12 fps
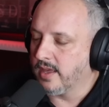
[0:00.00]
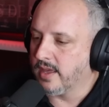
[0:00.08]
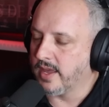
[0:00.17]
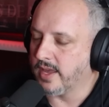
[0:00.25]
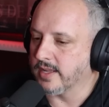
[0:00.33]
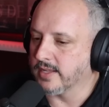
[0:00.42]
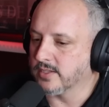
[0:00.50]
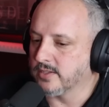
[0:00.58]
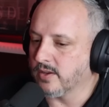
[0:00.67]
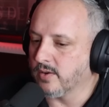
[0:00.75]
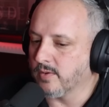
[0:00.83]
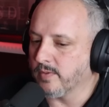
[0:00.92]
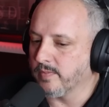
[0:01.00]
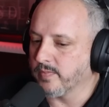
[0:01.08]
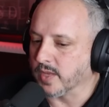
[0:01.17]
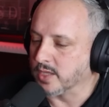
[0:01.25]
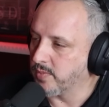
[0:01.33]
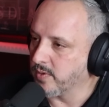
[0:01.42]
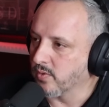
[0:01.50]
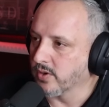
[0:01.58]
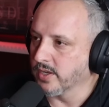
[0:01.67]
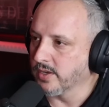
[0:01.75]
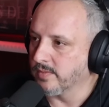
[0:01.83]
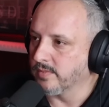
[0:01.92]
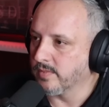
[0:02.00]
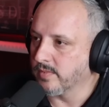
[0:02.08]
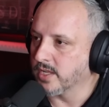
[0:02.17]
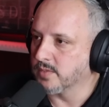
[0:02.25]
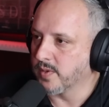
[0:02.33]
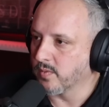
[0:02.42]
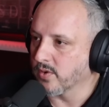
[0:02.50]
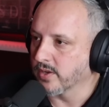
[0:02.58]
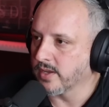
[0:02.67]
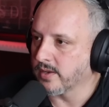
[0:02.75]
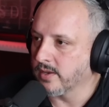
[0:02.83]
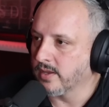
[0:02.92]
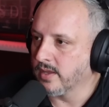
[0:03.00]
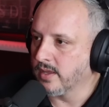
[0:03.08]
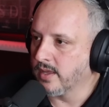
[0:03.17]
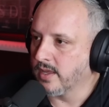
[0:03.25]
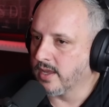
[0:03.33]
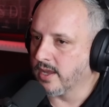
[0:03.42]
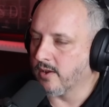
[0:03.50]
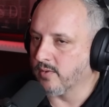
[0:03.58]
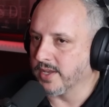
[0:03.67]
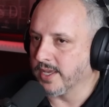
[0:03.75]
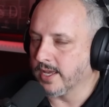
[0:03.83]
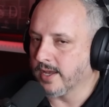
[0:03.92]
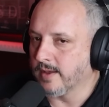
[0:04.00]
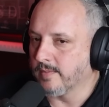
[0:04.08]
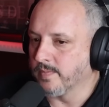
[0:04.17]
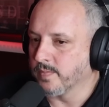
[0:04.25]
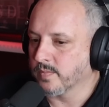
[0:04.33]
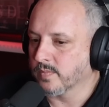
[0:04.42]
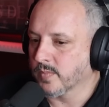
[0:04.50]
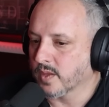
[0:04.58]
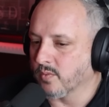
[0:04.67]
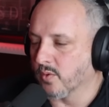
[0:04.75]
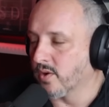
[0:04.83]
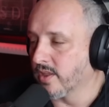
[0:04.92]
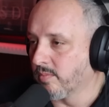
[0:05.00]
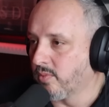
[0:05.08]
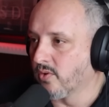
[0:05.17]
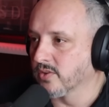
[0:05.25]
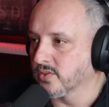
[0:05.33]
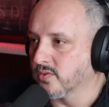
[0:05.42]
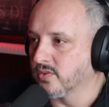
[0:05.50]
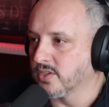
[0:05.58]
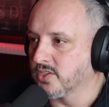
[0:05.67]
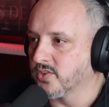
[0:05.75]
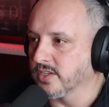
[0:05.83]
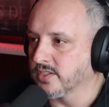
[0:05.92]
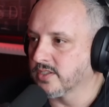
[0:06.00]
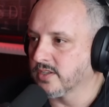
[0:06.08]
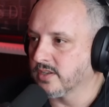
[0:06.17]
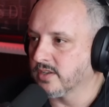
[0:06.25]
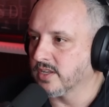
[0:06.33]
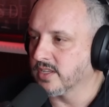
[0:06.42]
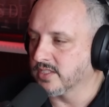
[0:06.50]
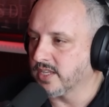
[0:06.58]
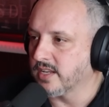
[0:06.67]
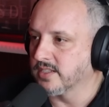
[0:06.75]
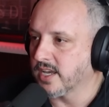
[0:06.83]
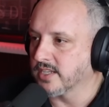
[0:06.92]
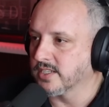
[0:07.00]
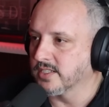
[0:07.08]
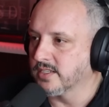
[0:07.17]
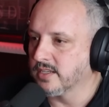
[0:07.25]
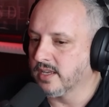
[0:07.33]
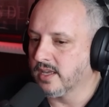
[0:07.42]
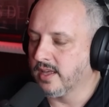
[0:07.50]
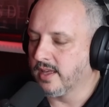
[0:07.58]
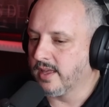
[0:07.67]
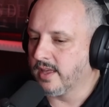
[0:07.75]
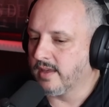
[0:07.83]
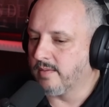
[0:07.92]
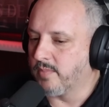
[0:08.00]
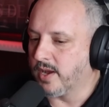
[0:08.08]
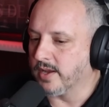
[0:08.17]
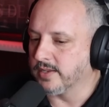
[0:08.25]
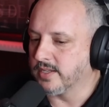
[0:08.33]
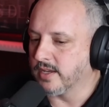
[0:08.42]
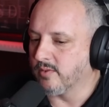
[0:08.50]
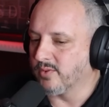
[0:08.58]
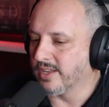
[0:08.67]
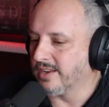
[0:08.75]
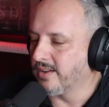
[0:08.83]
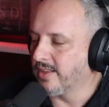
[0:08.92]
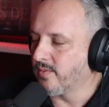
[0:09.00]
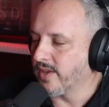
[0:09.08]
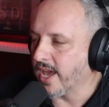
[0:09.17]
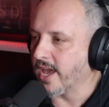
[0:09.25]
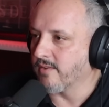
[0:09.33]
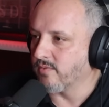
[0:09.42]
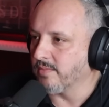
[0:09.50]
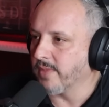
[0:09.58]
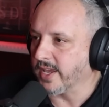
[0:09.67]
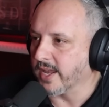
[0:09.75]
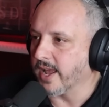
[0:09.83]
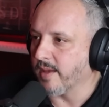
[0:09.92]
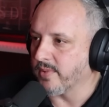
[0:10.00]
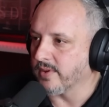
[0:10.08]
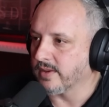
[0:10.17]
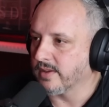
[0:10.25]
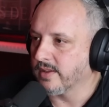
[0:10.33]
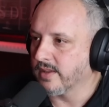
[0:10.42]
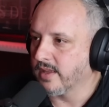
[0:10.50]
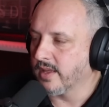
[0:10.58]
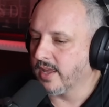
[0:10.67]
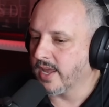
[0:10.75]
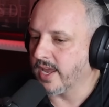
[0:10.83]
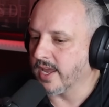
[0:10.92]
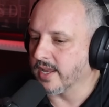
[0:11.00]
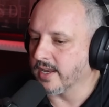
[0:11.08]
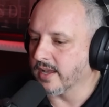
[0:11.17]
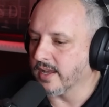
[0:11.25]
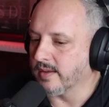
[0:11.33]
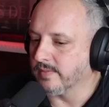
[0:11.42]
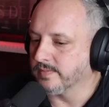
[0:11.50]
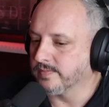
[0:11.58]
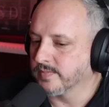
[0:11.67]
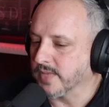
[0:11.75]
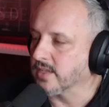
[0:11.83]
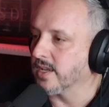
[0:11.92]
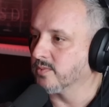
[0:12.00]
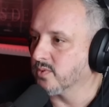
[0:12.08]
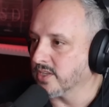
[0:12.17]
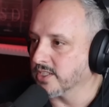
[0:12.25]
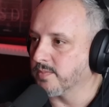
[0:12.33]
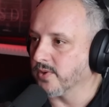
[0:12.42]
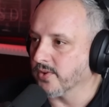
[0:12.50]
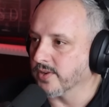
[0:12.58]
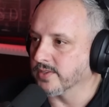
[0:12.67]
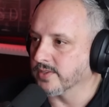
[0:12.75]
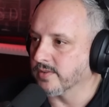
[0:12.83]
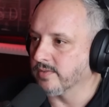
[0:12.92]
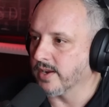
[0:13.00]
And so it's been working. It's been working. You know, we're one of the poorest school districts in the state of Texas, but with the little that we have, we make it happen. Mm-hmm. And that comes with experience, right?